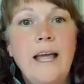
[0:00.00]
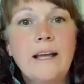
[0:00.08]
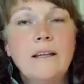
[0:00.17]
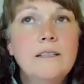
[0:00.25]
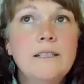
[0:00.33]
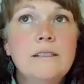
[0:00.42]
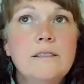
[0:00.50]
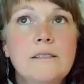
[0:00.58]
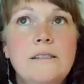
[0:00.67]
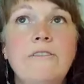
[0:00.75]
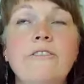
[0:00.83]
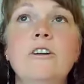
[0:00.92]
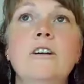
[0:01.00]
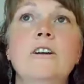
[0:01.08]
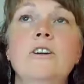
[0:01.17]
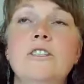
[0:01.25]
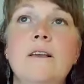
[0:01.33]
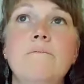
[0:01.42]
her neck a little
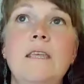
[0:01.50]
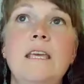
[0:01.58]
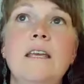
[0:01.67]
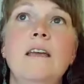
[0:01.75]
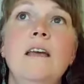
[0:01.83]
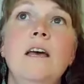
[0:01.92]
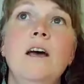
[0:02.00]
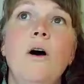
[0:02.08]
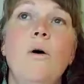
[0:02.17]
stiffer or something.